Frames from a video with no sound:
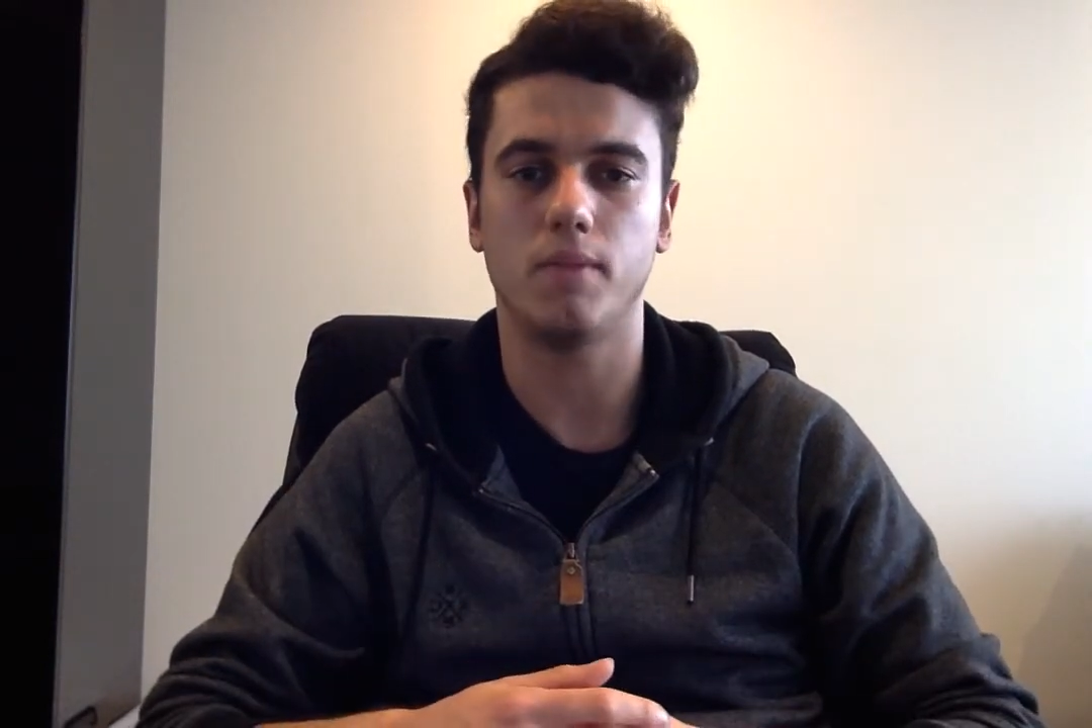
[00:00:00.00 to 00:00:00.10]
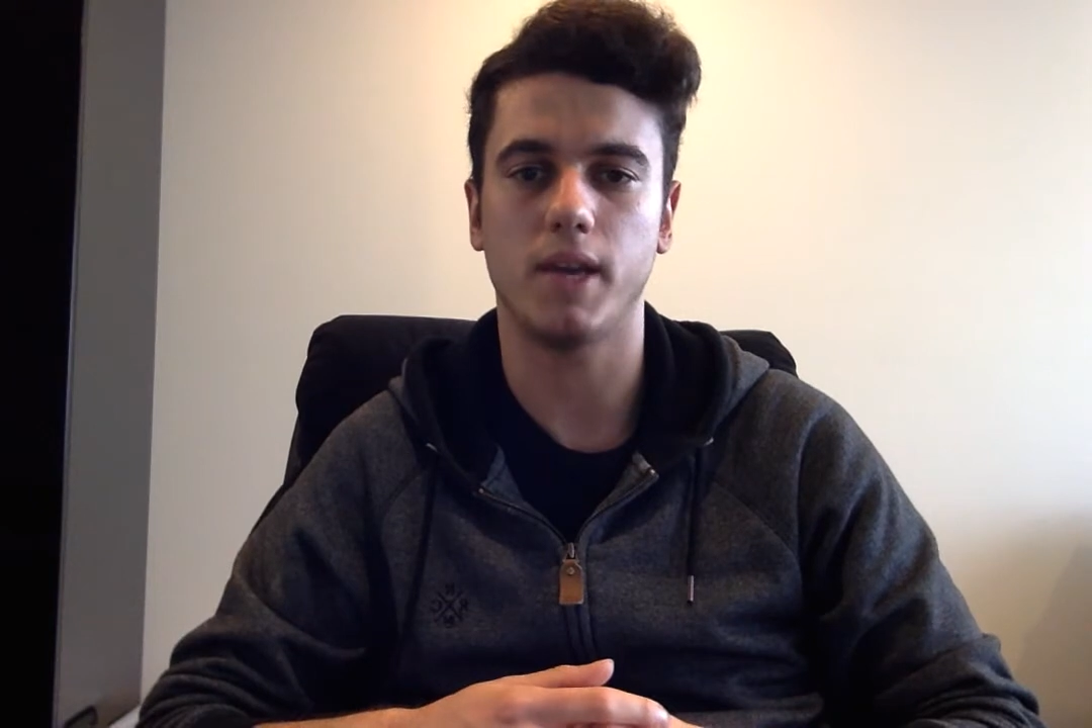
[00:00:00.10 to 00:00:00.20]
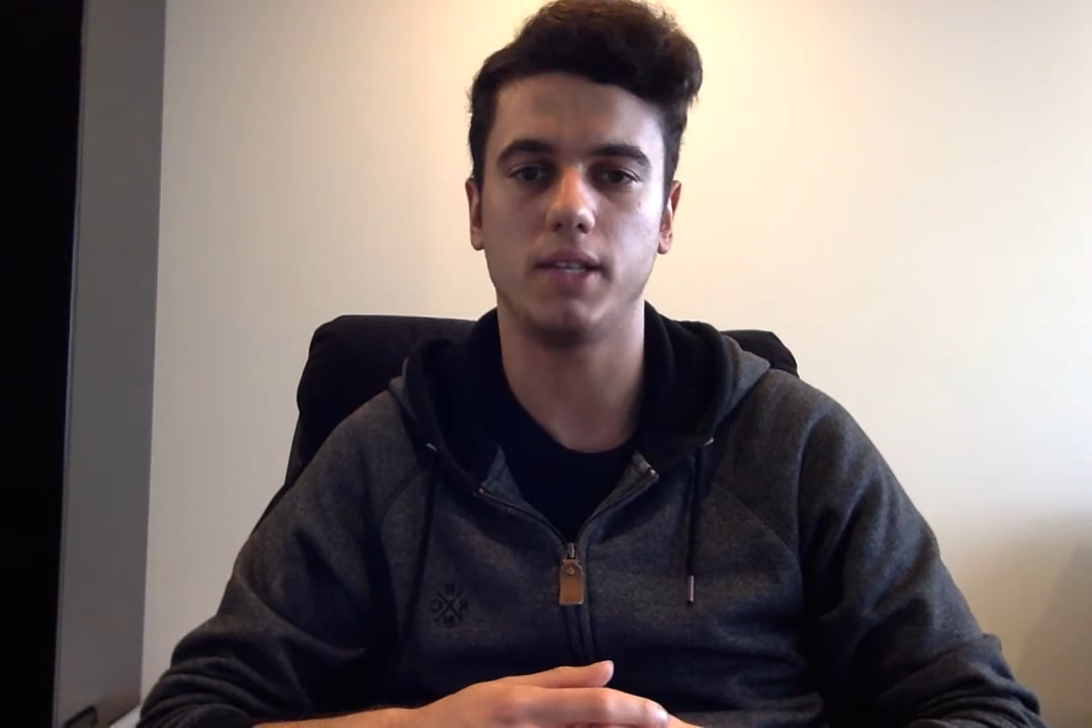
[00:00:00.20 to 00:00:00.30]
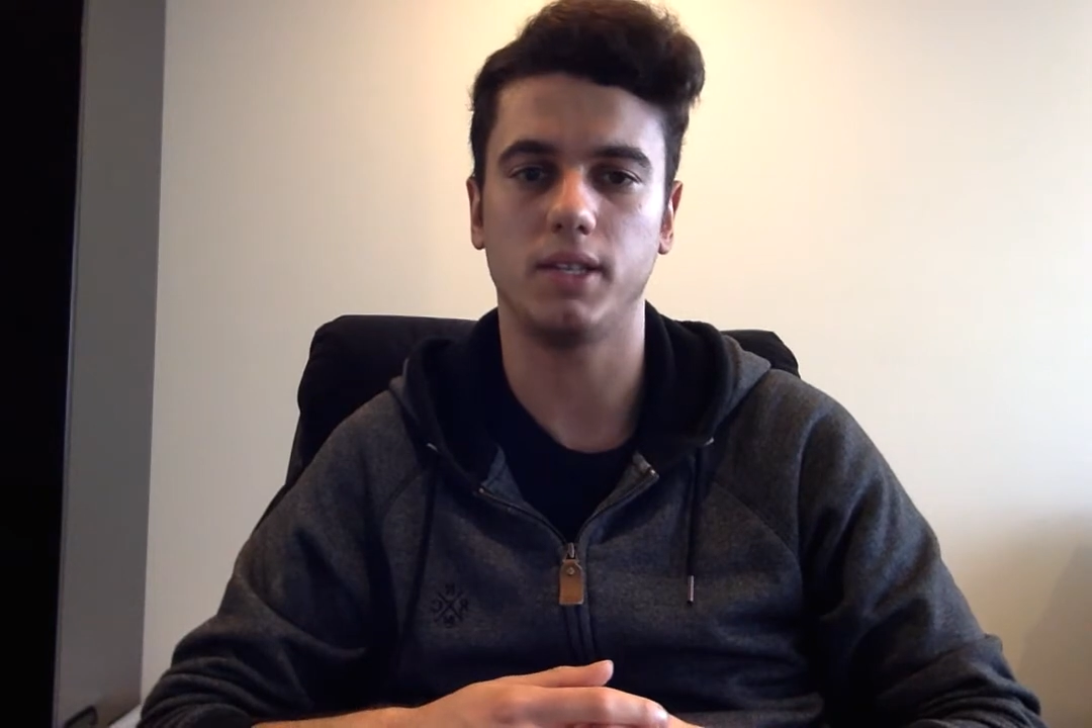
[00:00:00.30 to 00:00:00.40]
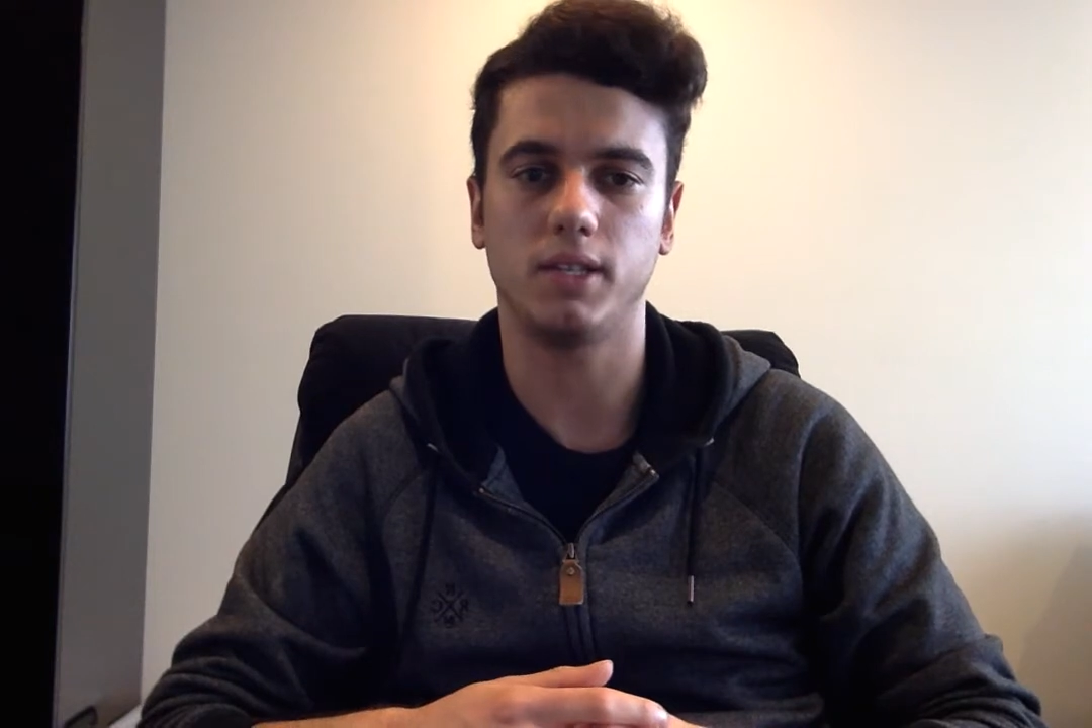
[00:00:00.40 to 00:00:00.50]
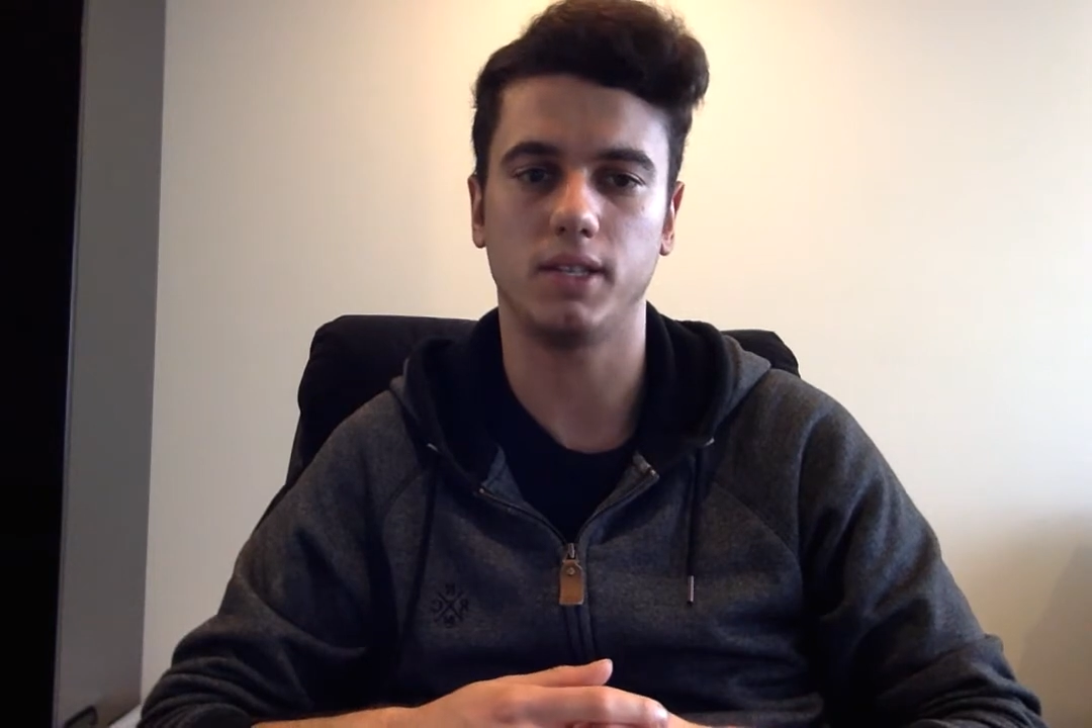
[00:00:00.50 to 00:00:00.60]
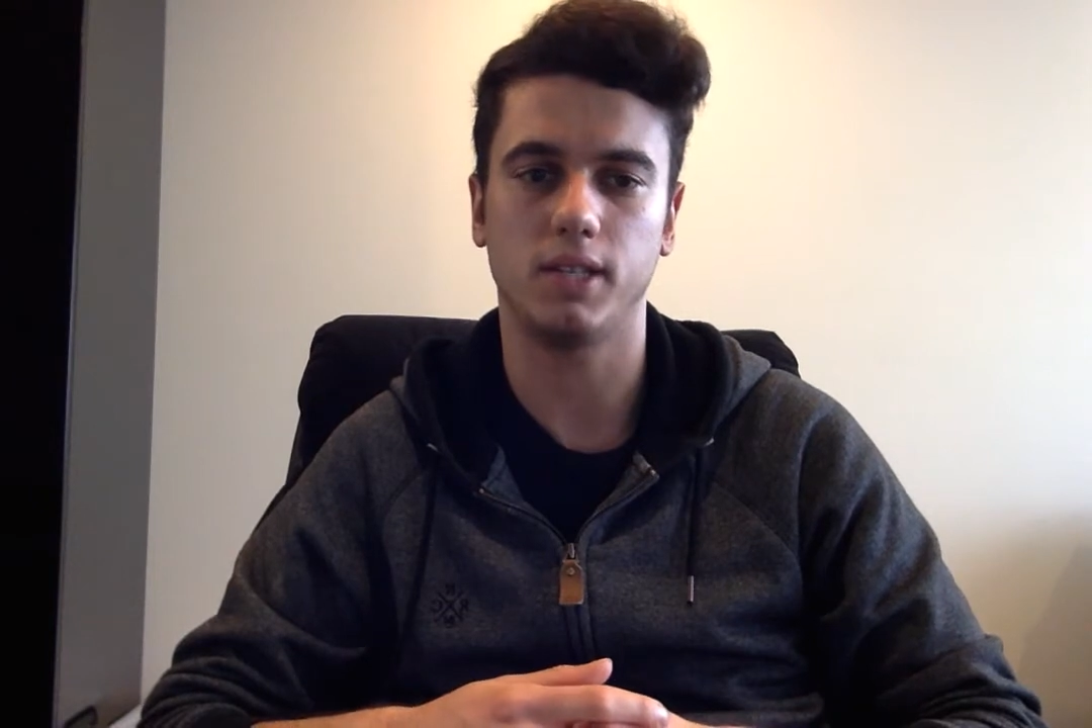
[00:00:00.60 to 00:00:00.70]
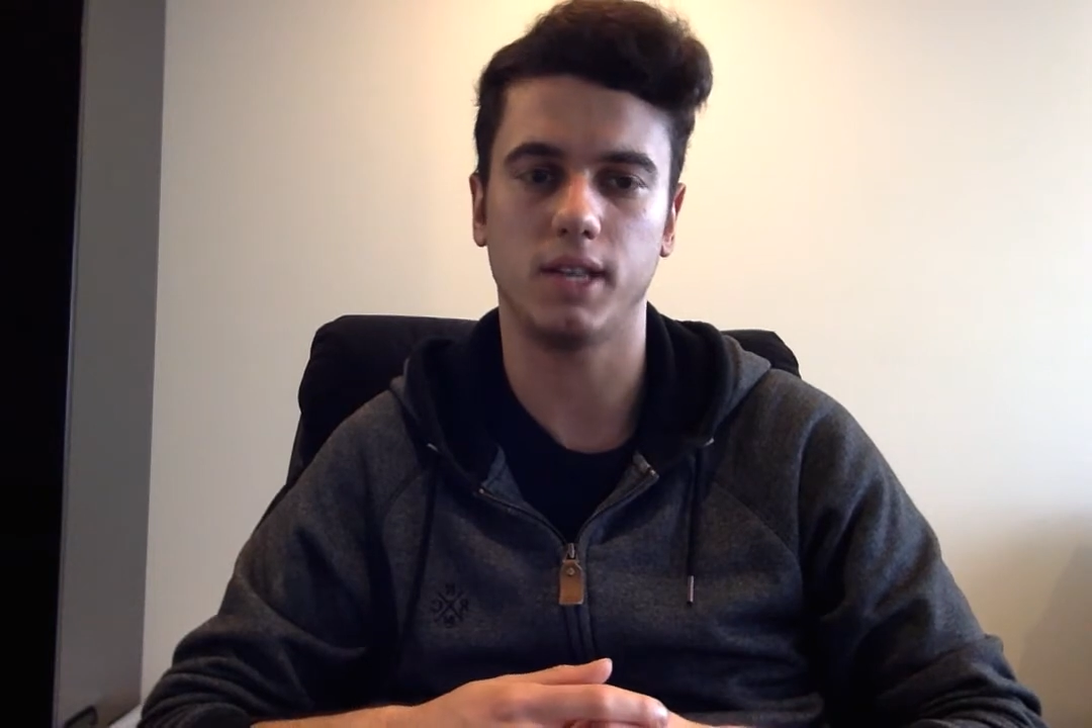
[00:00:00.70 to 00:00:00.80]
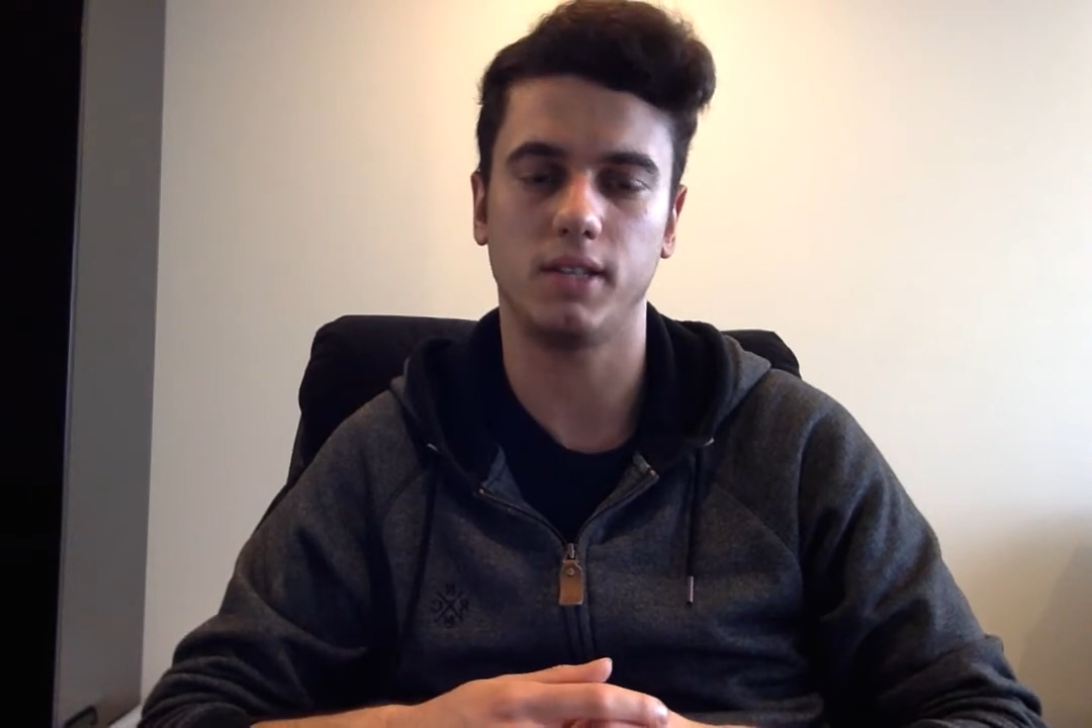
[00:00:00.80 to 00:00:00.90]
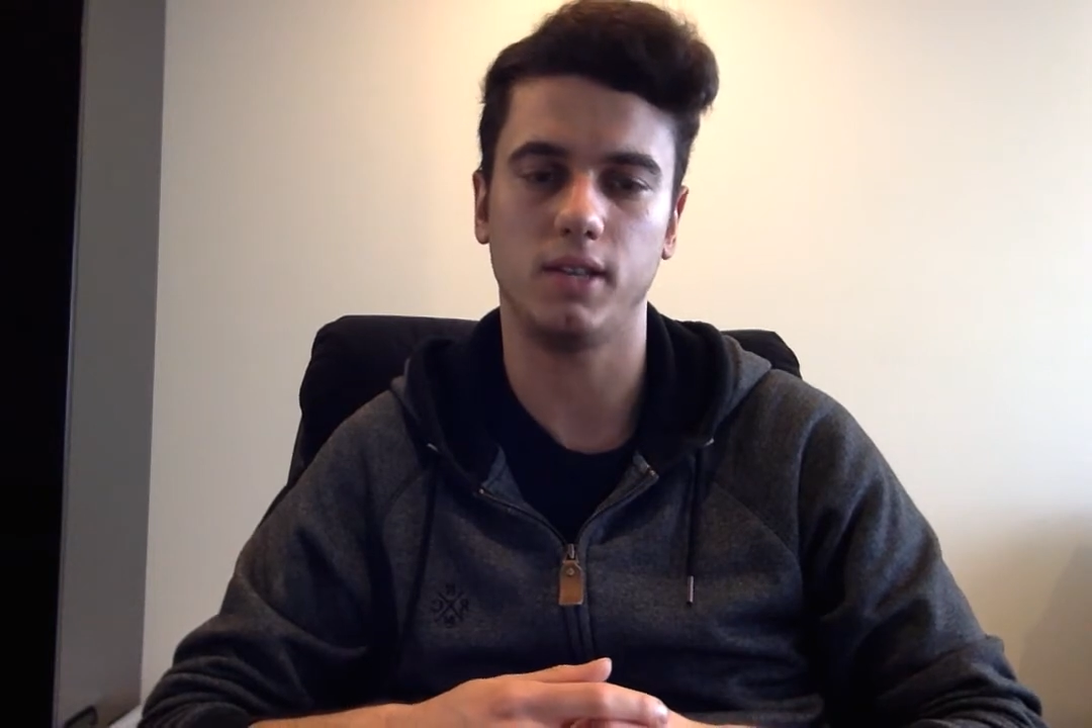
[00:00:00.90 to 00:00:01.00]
amazing success